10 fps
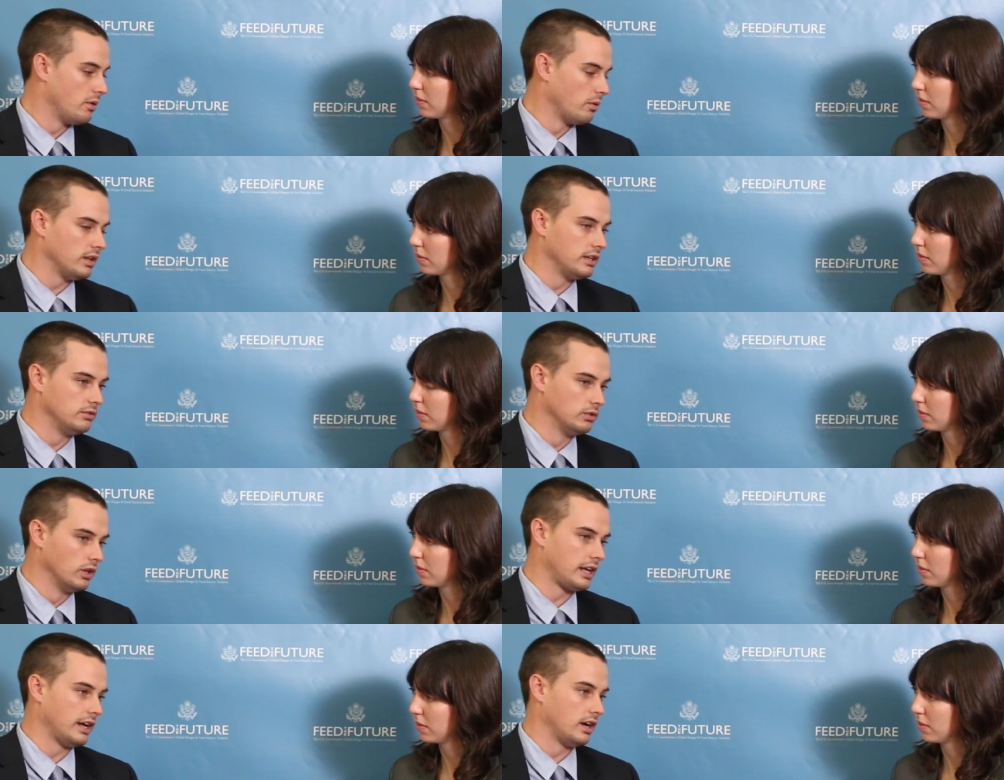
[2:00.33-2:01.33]
Speaker 1: and we're really
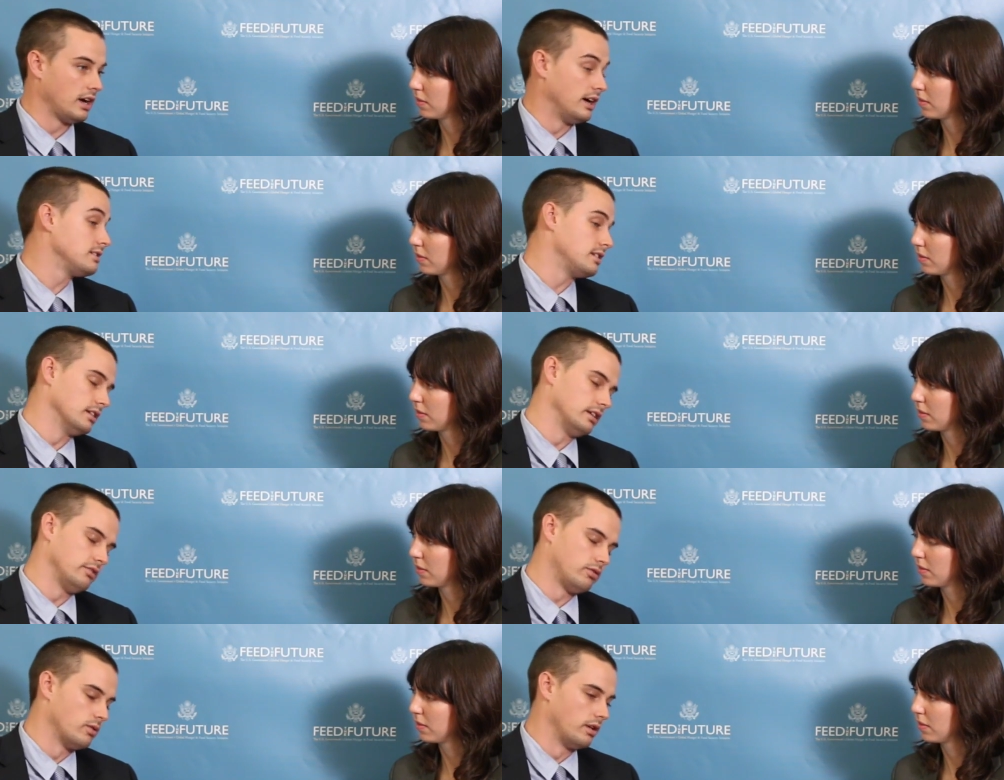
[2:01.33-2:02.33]
looking constantly
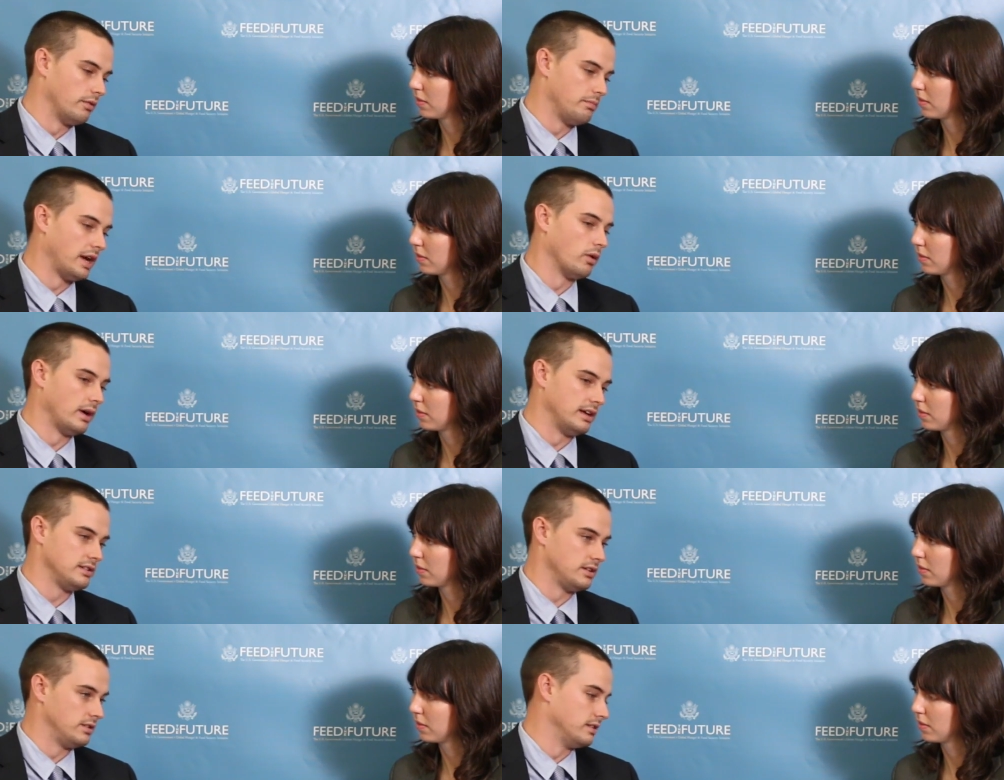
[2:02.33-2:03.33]
for better
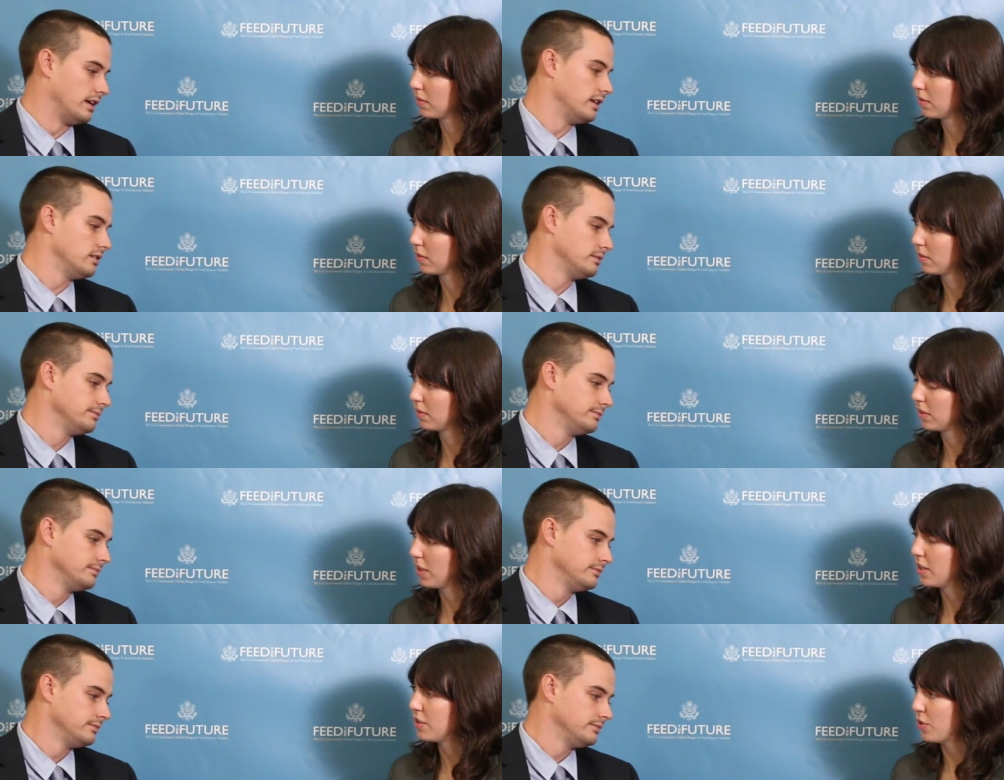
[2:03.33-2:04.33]
ways to do that.
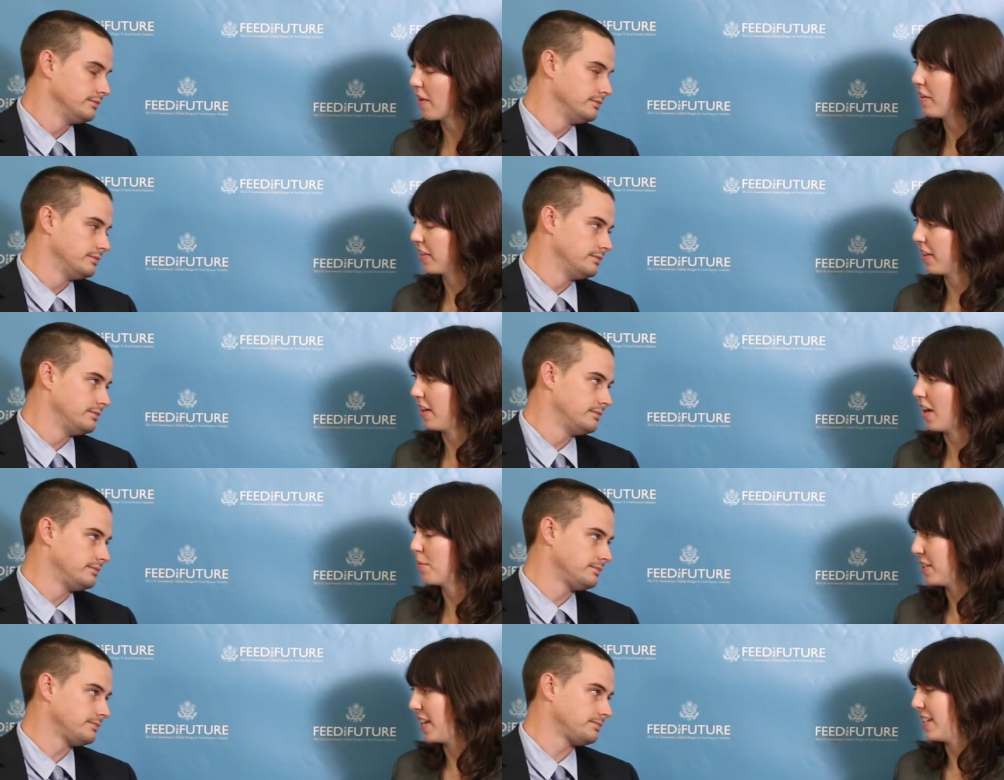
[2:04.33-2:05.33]
Speaker 2: So having
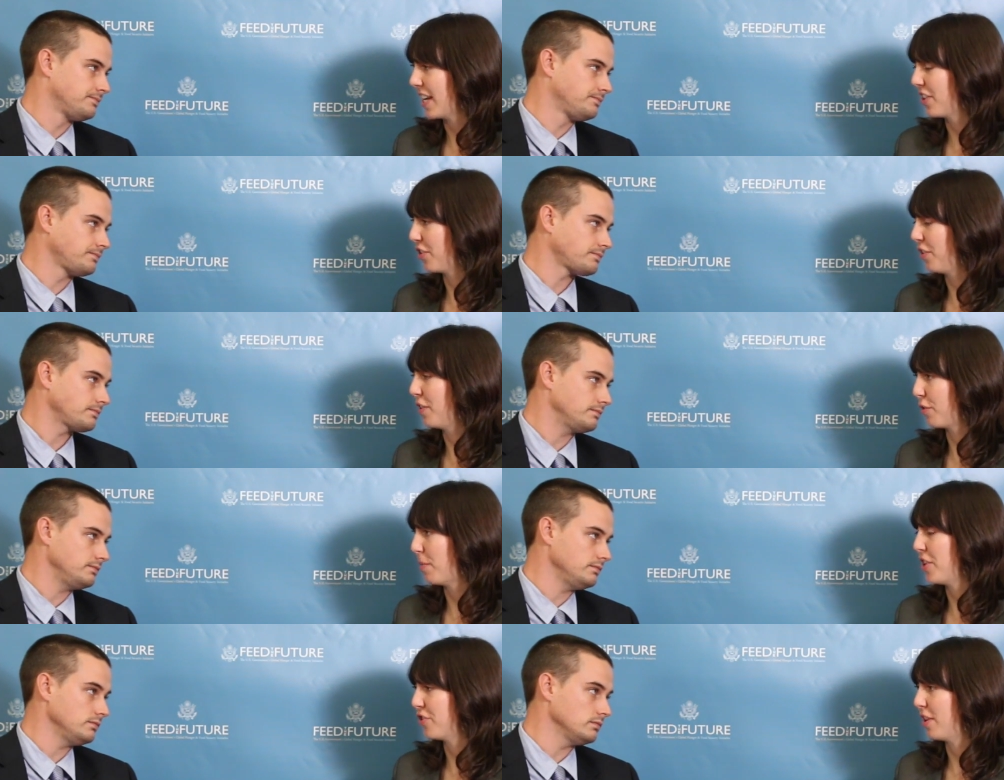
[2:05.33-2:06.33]
the up-to-date technical
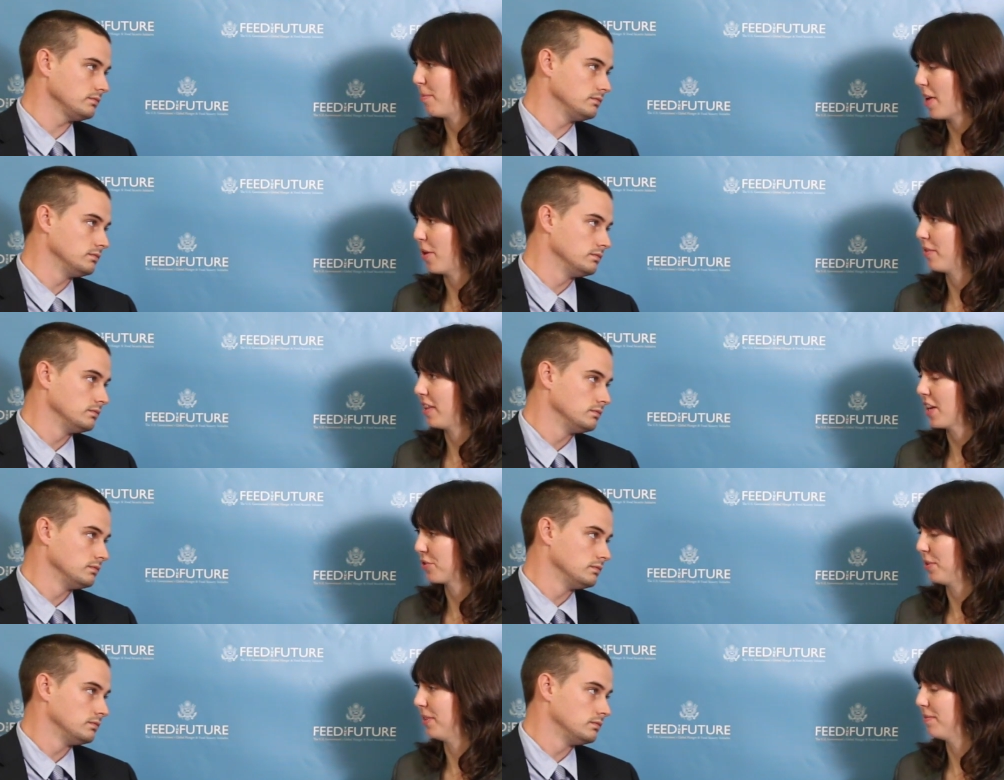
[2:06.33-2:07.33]
information about the
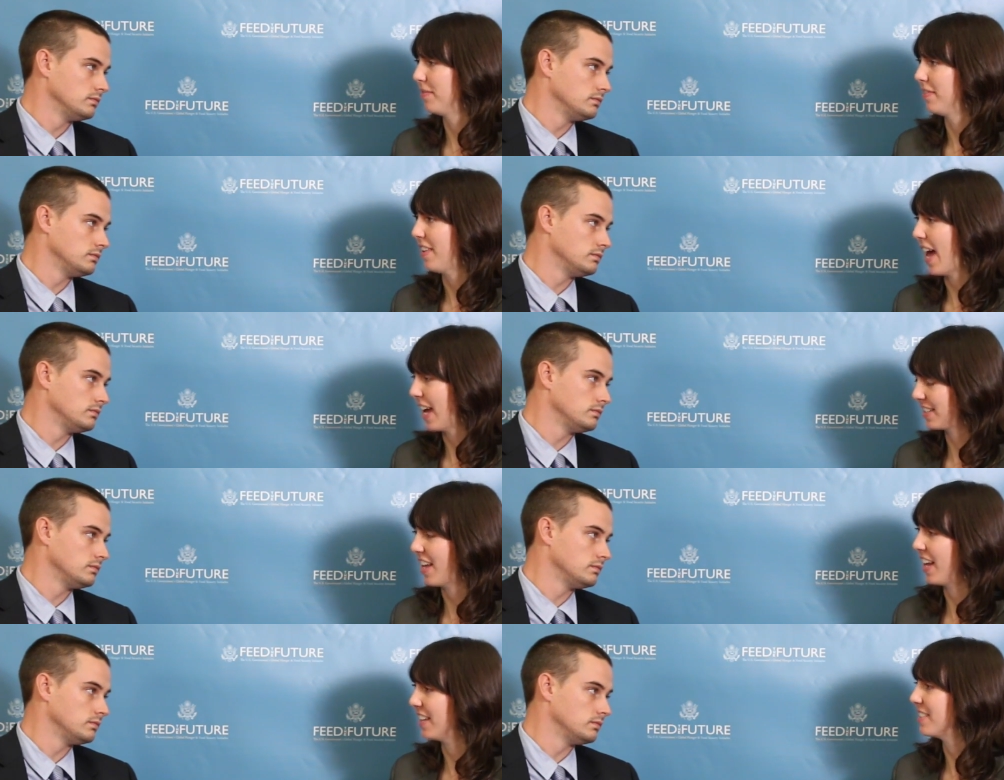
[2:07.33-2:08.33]
actual ag
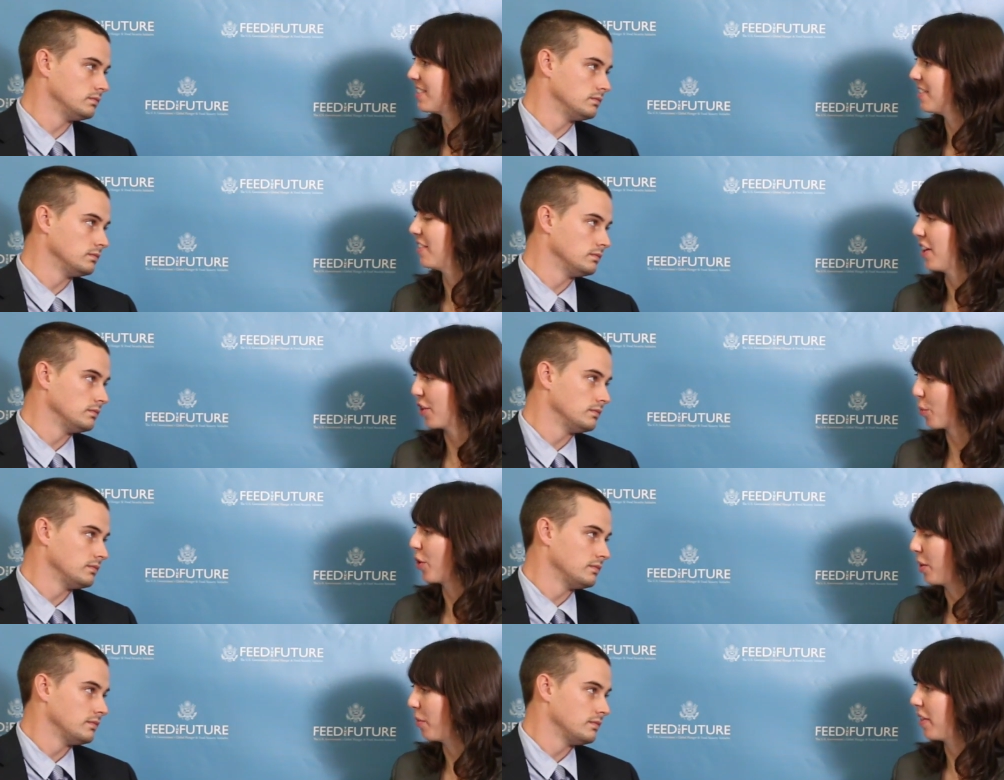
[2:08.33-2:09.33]
science that you're
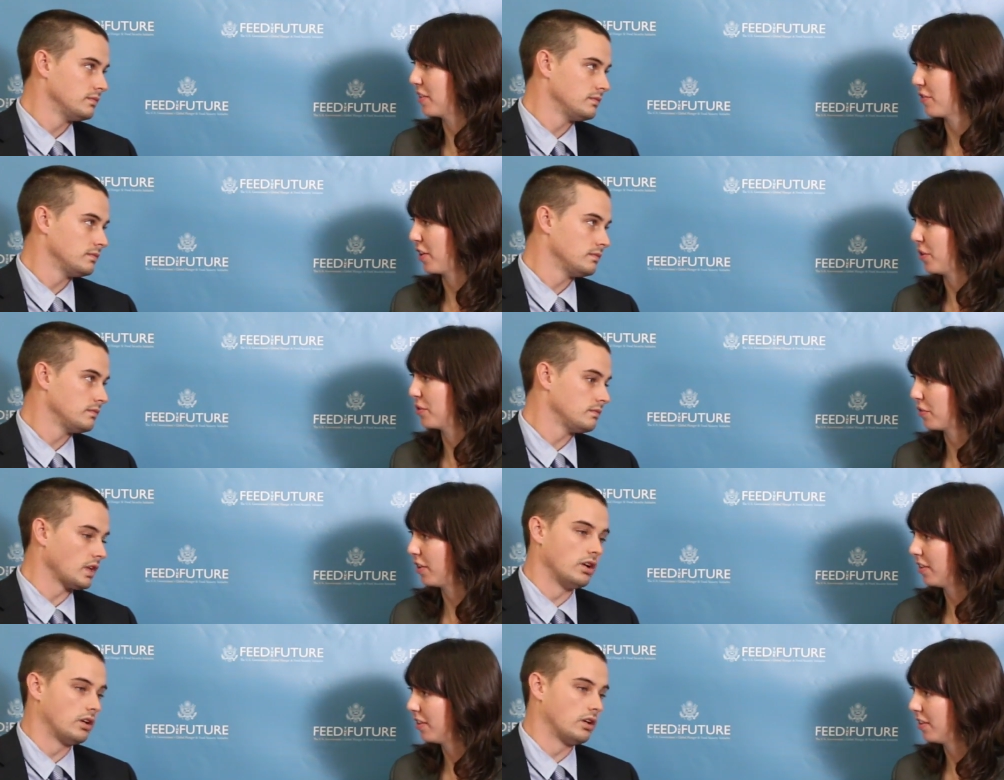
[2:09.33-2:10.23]
working with is very useful.